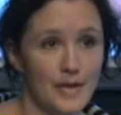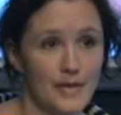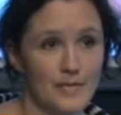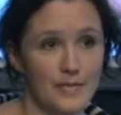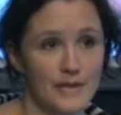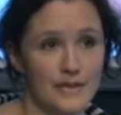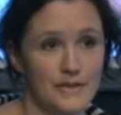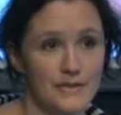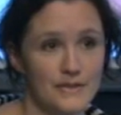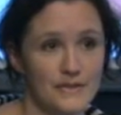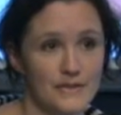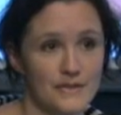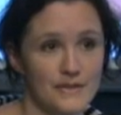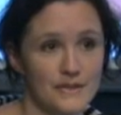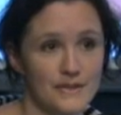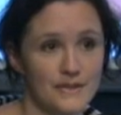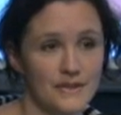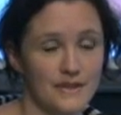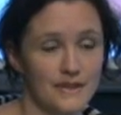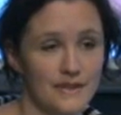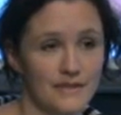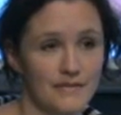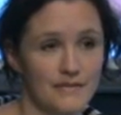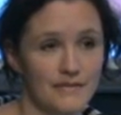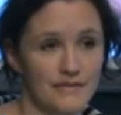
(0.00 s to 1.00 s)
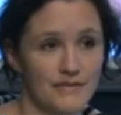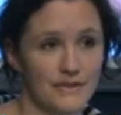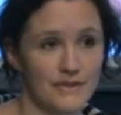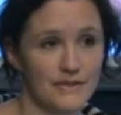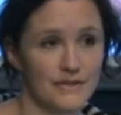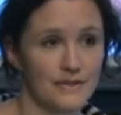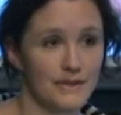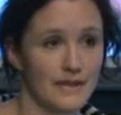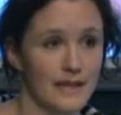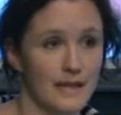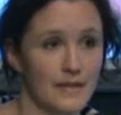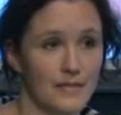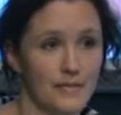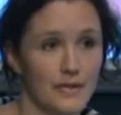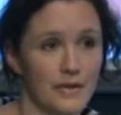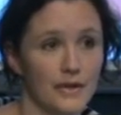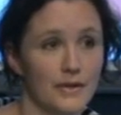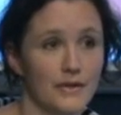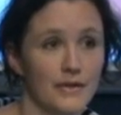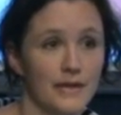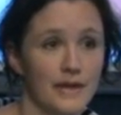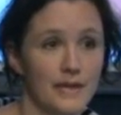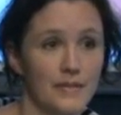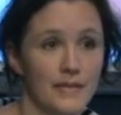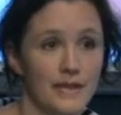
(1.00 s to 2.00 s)
interested in visual art
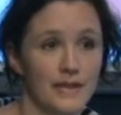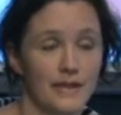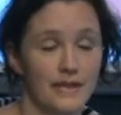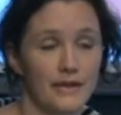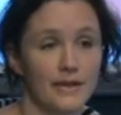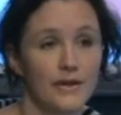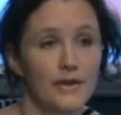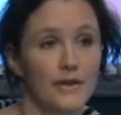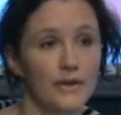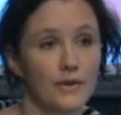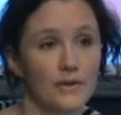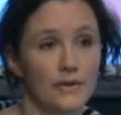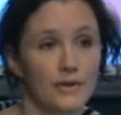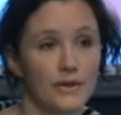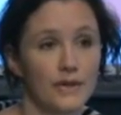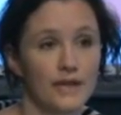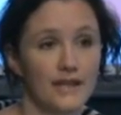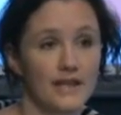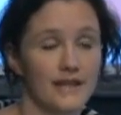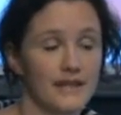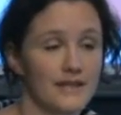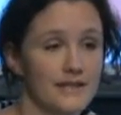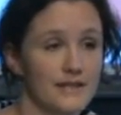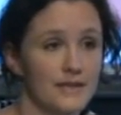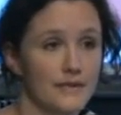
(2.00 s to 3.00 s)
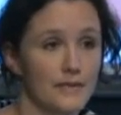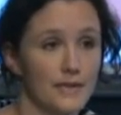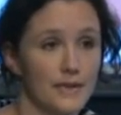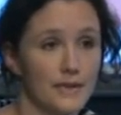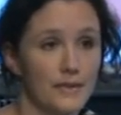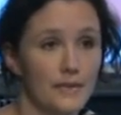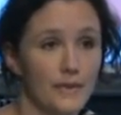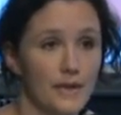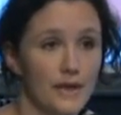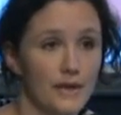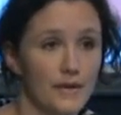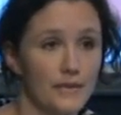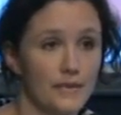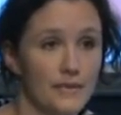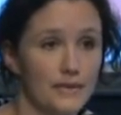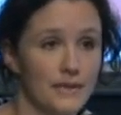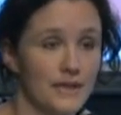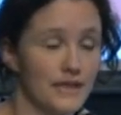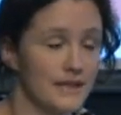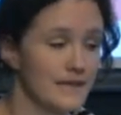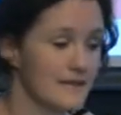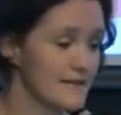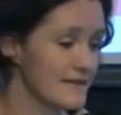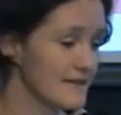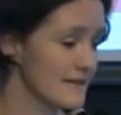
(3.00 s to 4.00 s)
programming or connecting with a wider
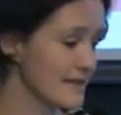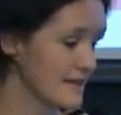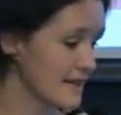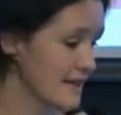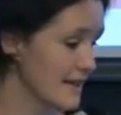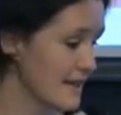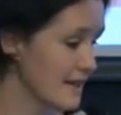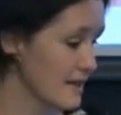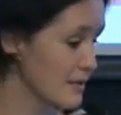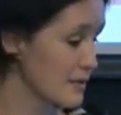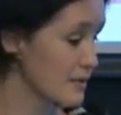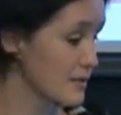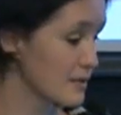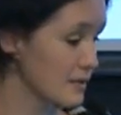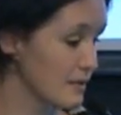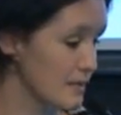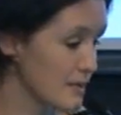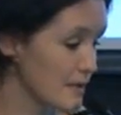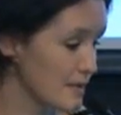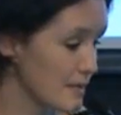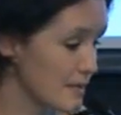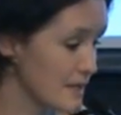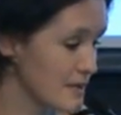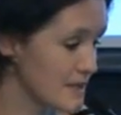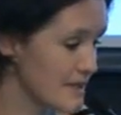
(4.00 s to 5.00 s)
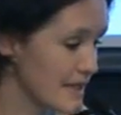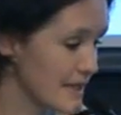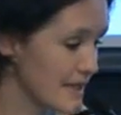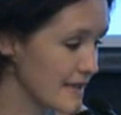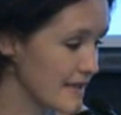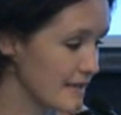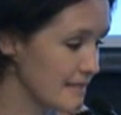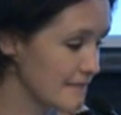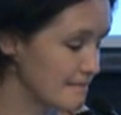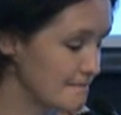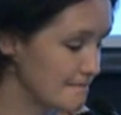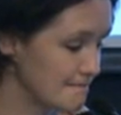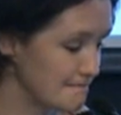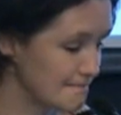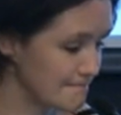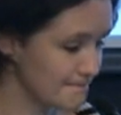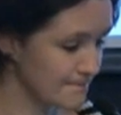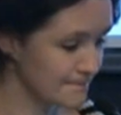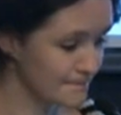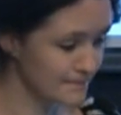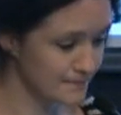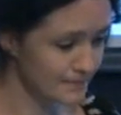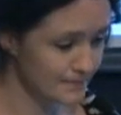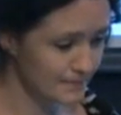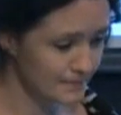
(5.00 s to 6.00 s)
audience through the museum.
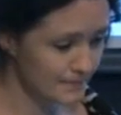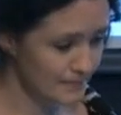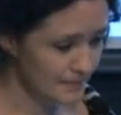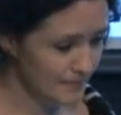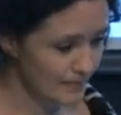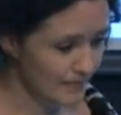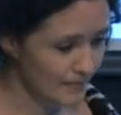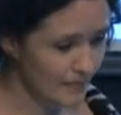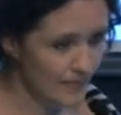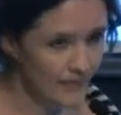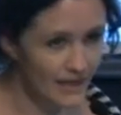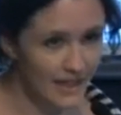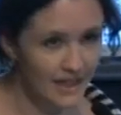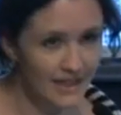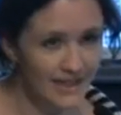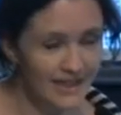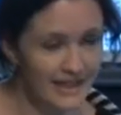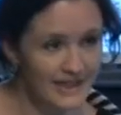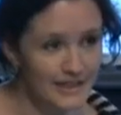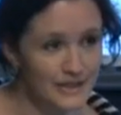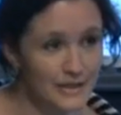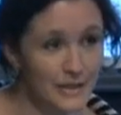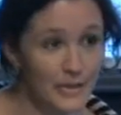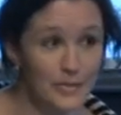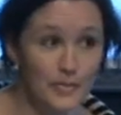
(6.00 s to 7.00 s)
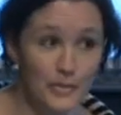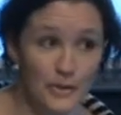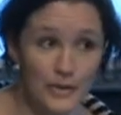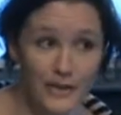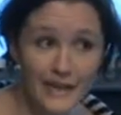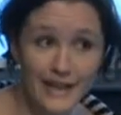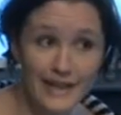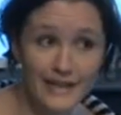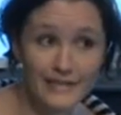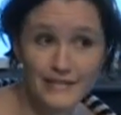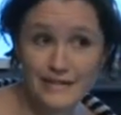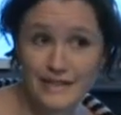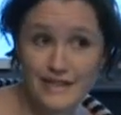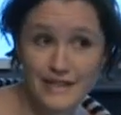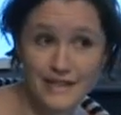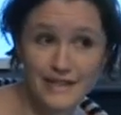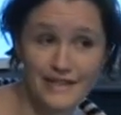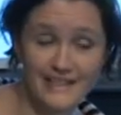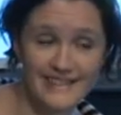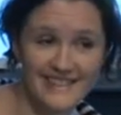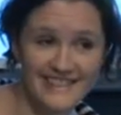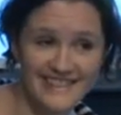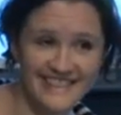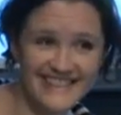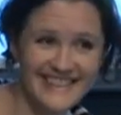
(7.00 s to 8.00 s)
Don't bother
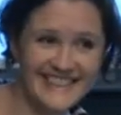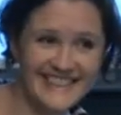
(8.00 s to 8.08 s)
advertising.